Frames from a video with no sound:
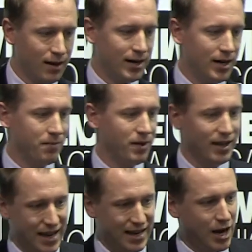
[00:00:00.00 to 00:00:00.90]

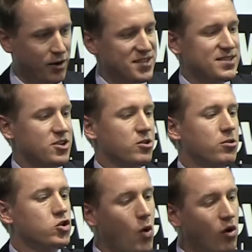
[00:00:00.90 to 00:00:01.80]
Again, how does such a
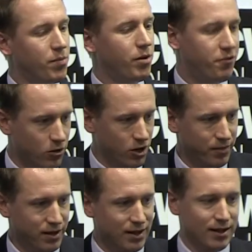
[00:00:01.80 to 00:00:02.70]
controller
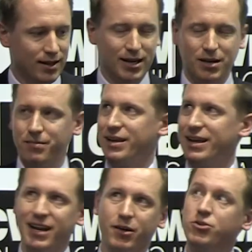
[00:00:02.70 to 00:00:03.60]
perform?
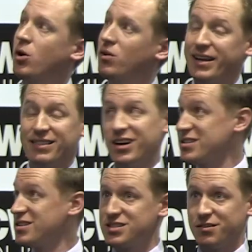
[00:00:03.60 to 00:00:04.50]
Again, I could show like
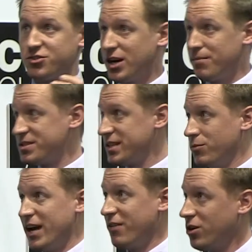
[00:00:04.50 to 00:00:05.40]
dozens of jumps and
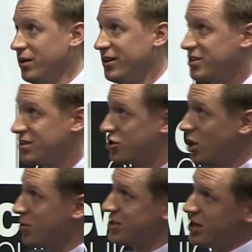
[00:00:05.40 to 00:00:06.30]
whatever. I just
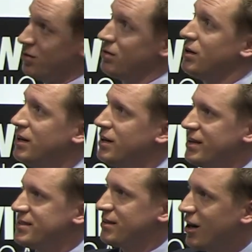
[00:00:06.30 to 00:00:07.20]
chose 2.
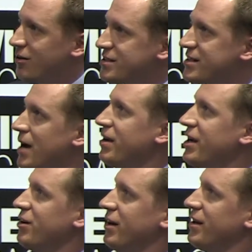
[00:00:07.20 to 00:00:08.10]
It's a current step
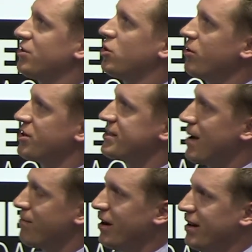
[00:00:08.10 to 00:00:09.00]
here and a torque
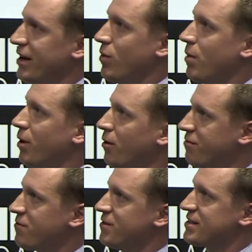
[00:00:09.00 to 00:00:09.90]
step right here where
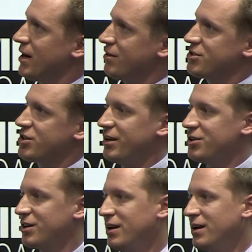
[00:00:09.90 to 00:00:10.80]
both reference currents change.